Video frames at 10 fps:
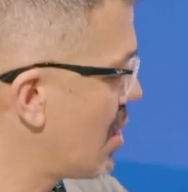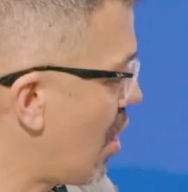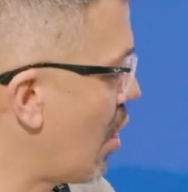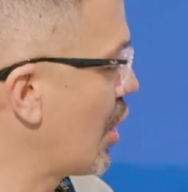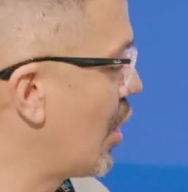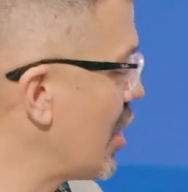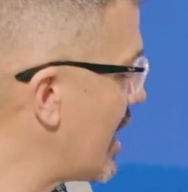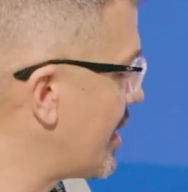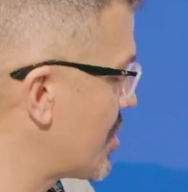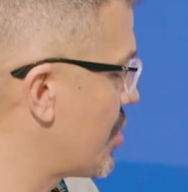all in all, you
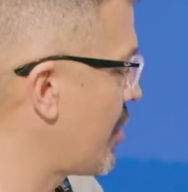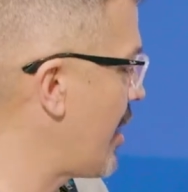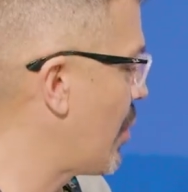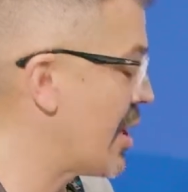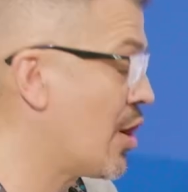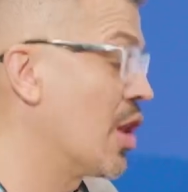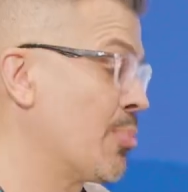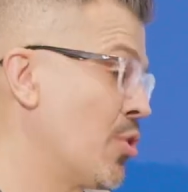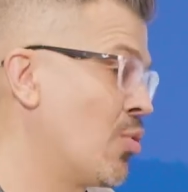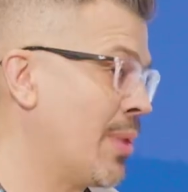get this great, what we call a
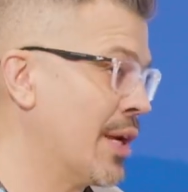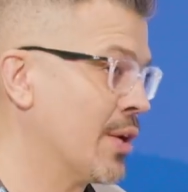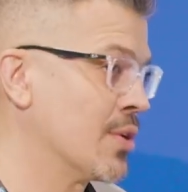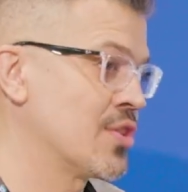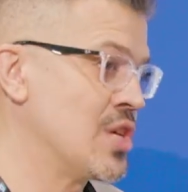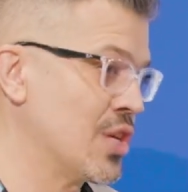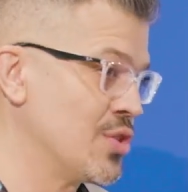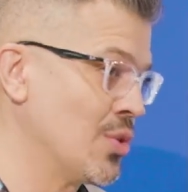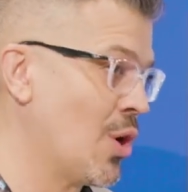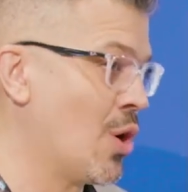Pro Bundle, so you can
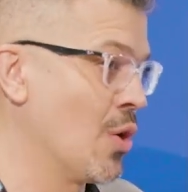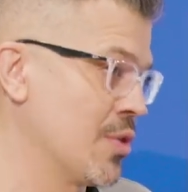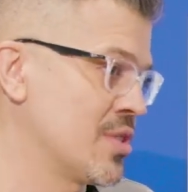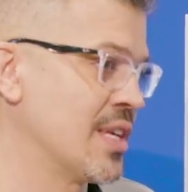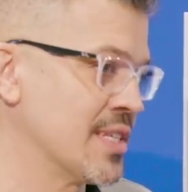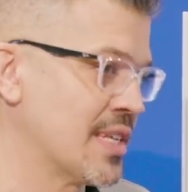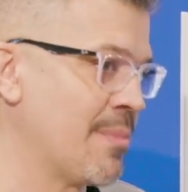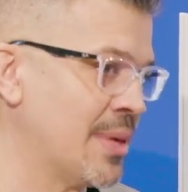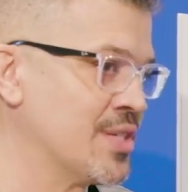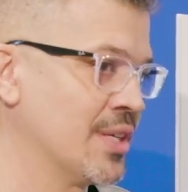do all those things that I
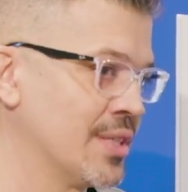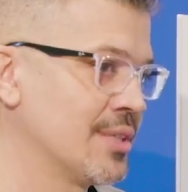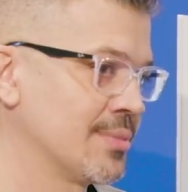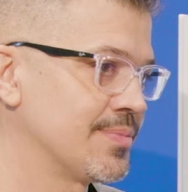mentioned.